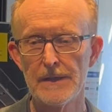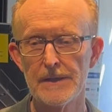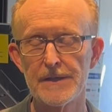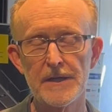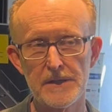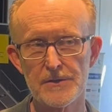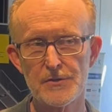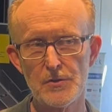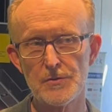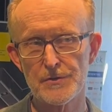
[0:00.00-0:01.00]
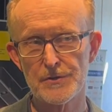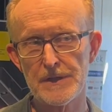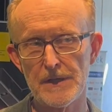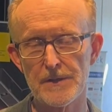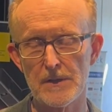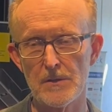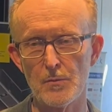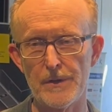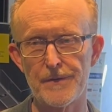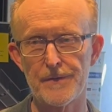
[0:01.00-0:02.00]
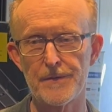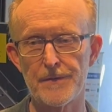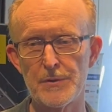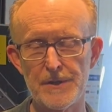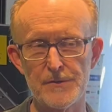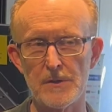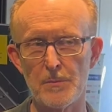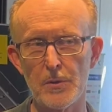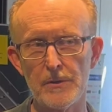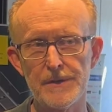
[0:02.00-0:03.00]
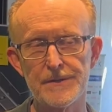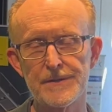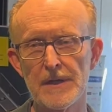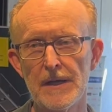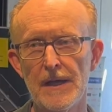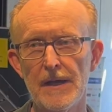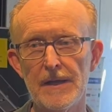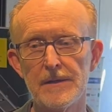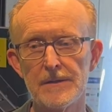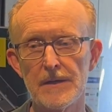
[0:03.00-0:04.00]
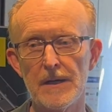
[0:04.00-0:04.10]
getting the students together with potential employers and